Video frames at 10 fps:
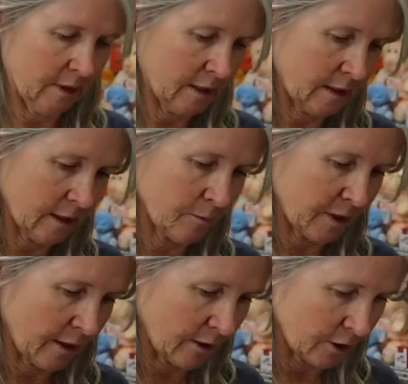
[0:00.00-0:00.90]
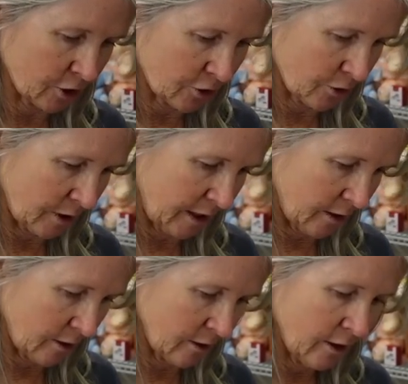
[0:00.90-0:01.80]
something on the shirt
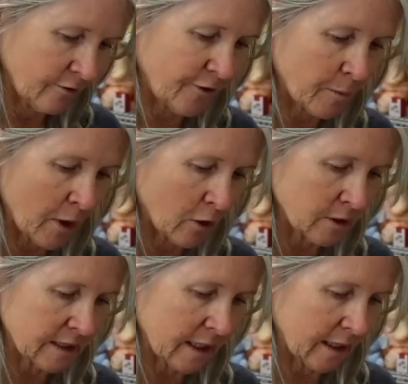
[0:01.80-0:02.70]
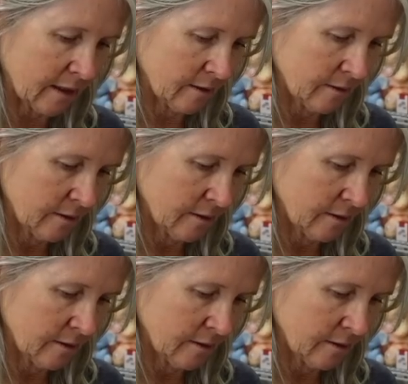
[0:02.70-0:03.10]
here. Famosa.